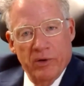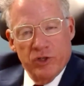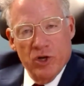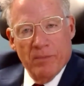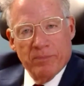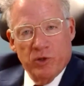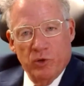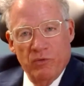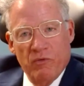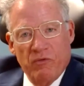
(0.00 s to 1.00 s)
it jumped
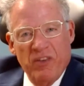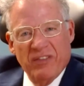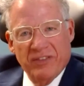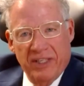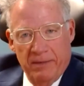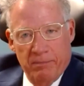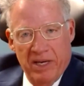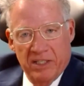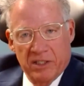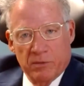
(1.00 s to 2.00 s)
to 50
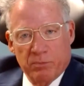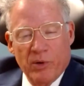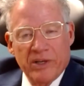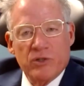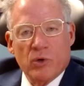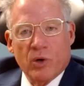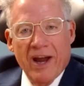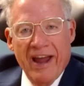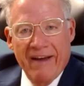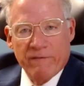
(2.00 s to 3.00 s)
basis points or
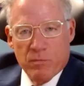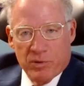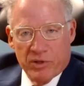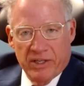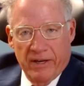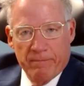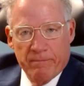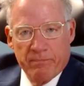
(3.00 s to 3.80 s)
0.5%.